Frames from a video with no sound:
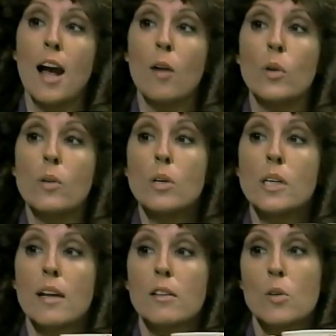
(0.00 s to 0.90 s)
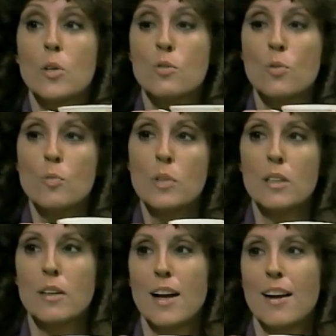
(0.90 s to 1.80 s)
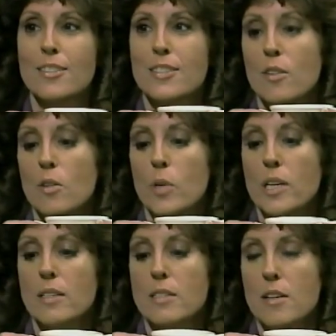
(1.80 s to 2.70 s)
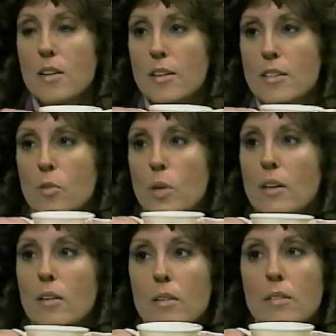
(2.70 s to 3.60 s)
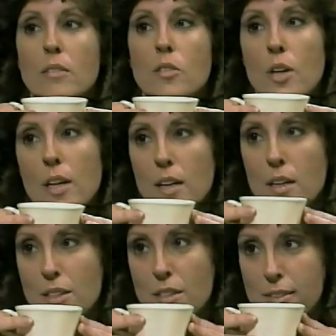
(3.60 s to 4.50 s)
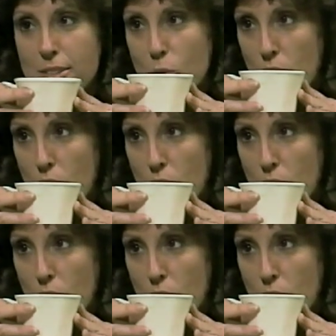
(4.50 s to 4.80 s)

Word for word: and we would get Laura's room cleared out so that we could start quicker turning it into a